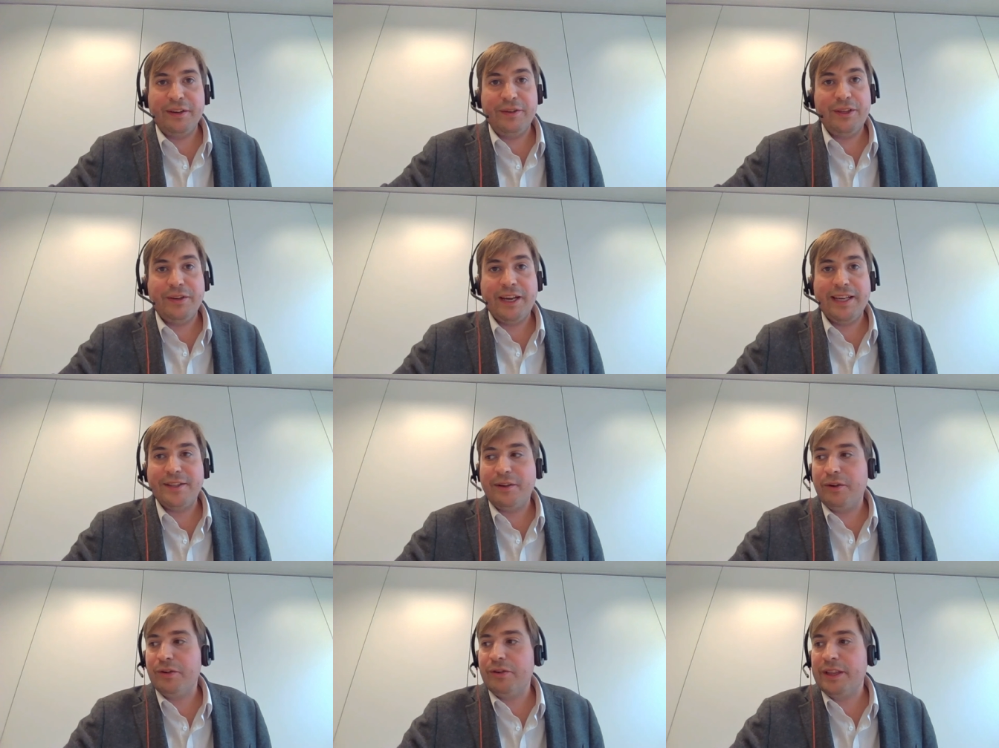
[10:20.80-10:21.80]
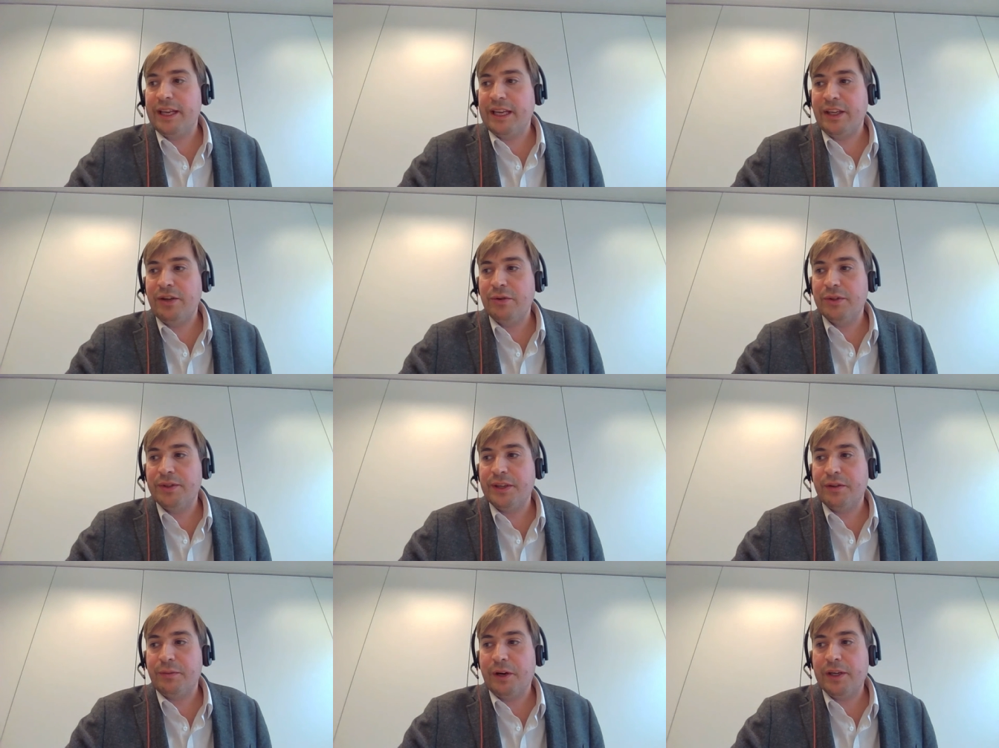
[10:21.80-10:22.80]
you know, the UK is no longer in the EU or the
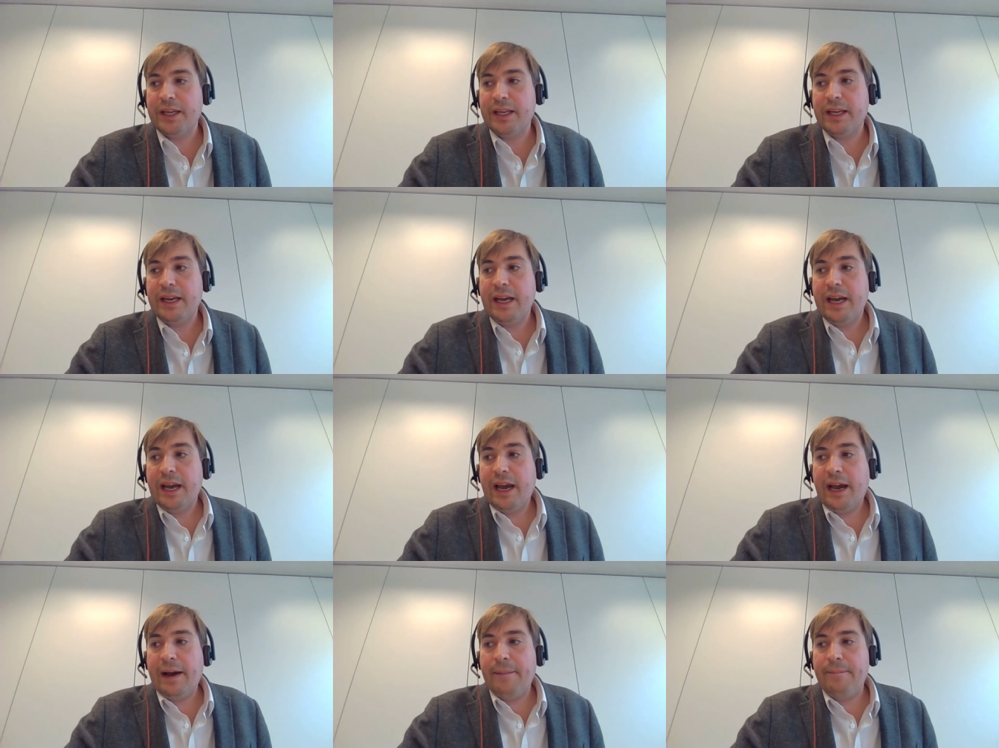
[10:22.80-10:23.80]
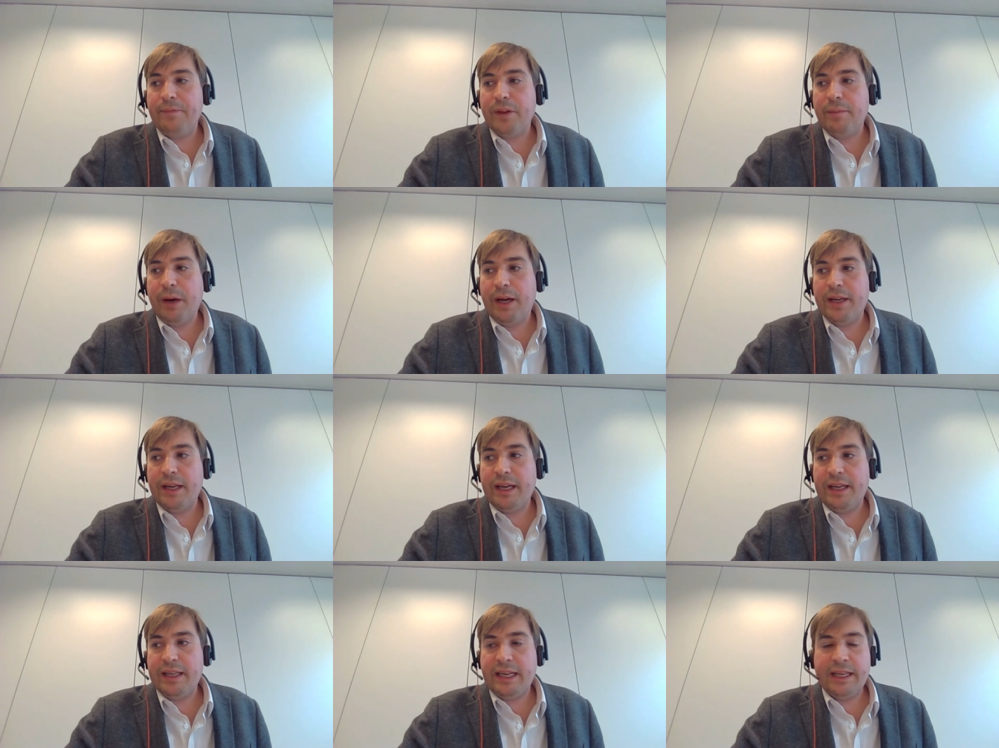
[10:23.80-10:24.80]
single market, um, but
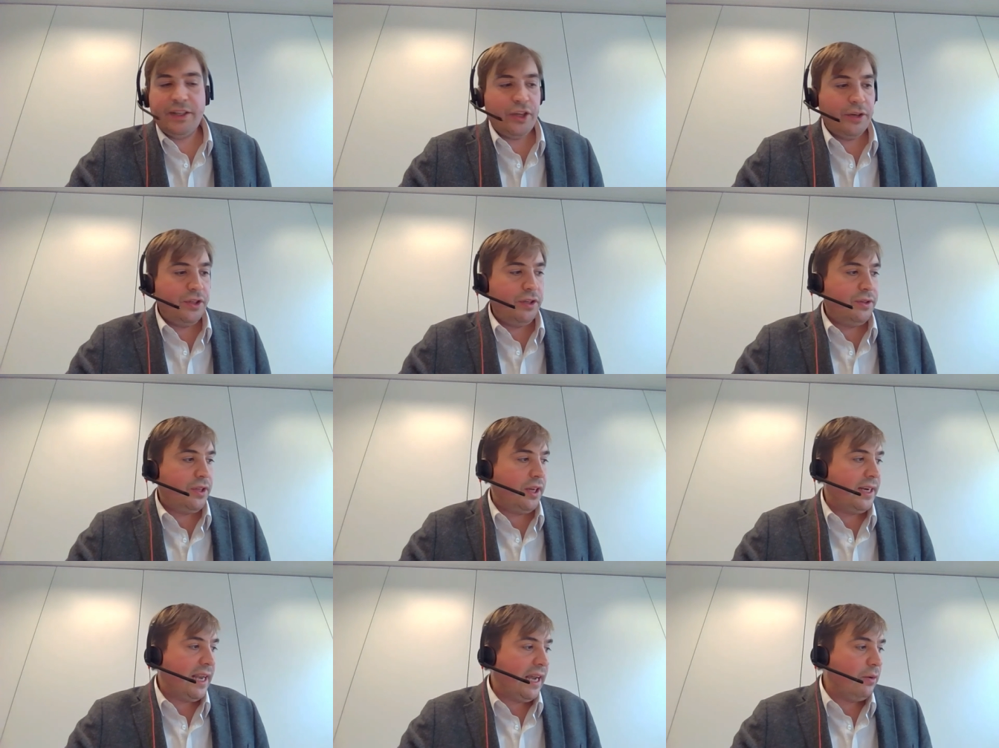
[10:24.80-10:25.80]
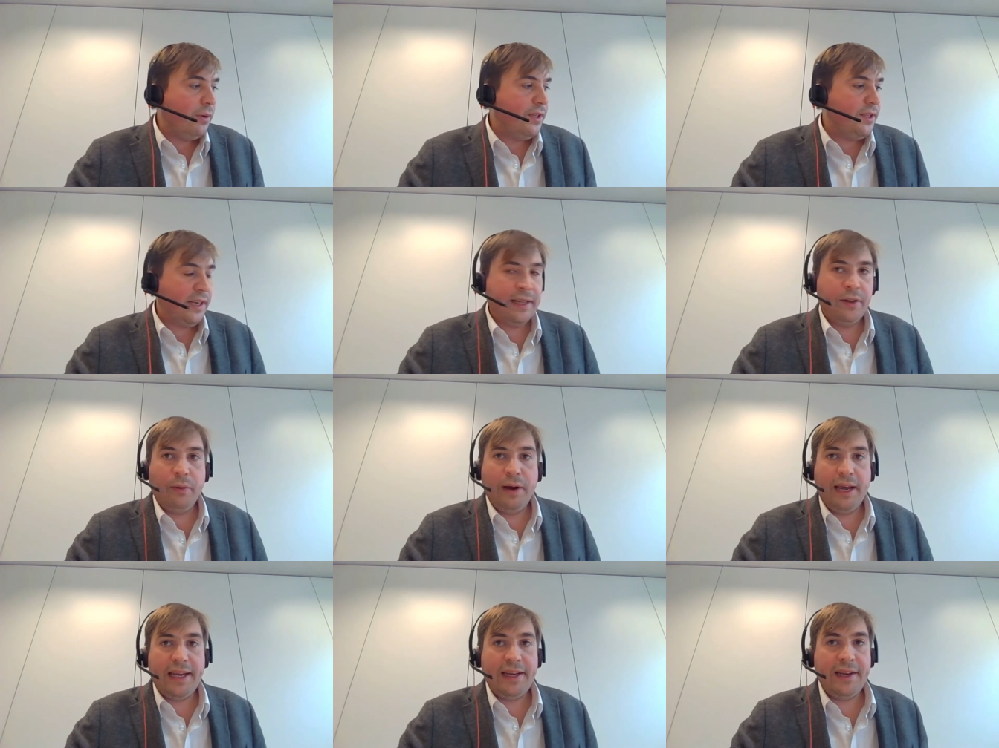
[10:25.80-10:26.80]
it, it, chose to use certain language in the
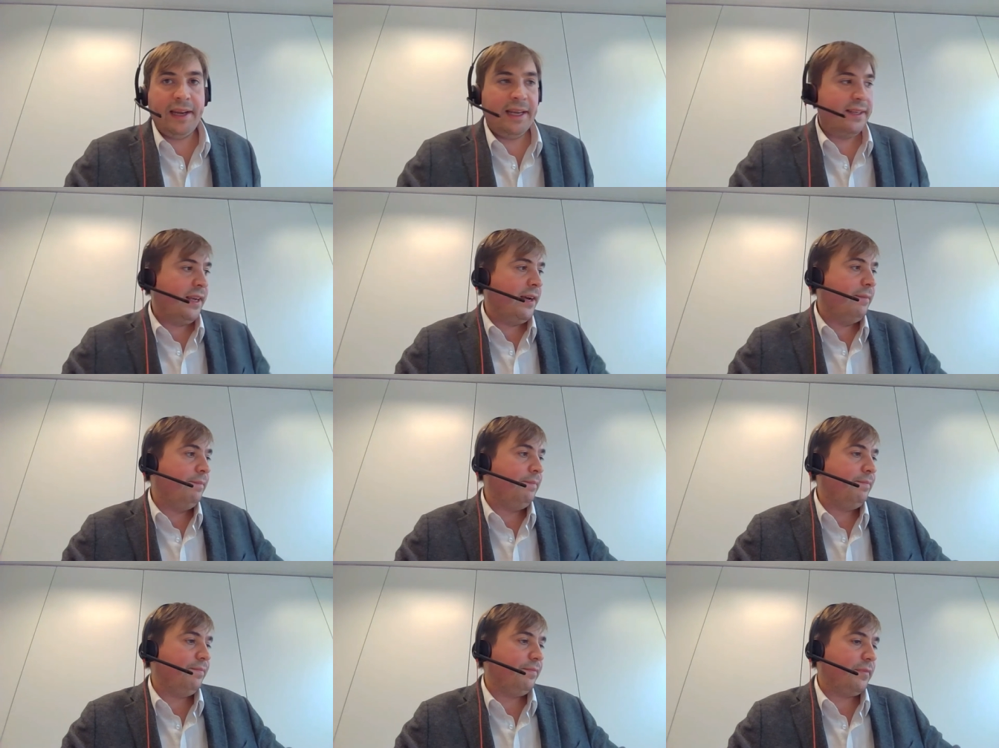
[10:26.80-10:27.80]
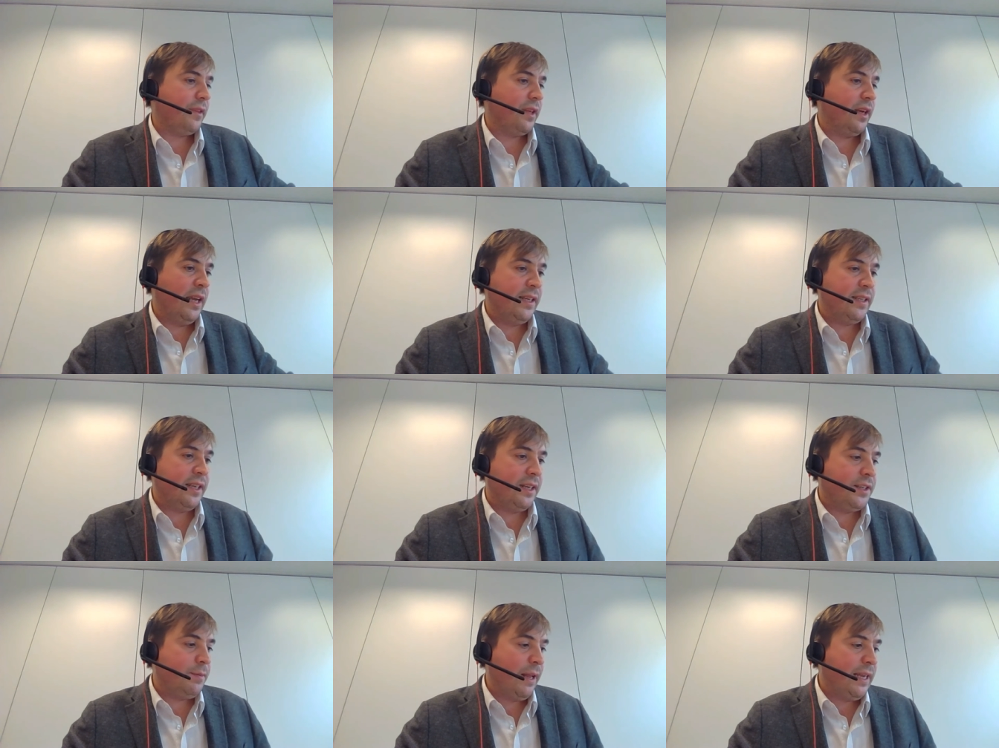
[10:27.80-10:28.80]
way it um, it
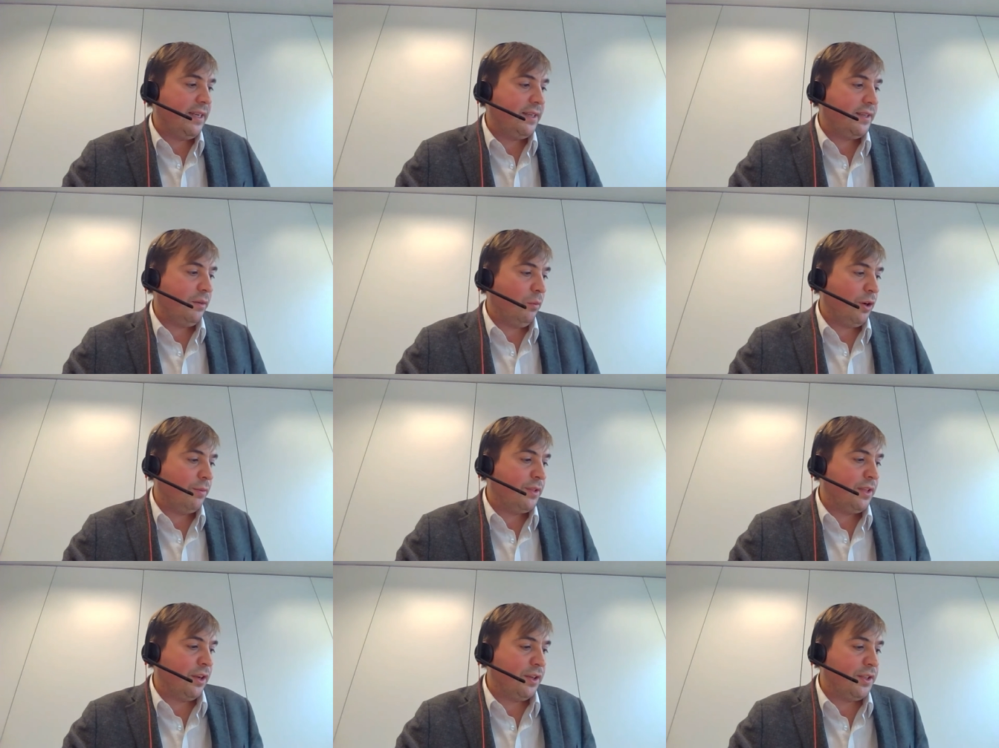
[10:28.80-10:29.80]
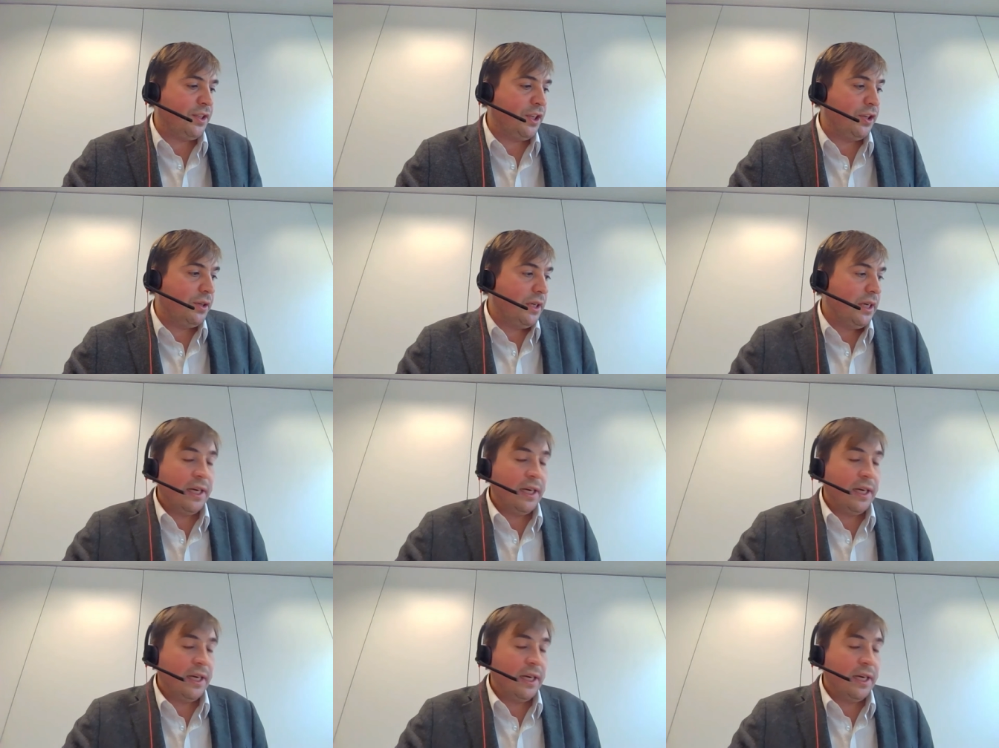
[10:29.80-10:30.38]
explained what it was going to do.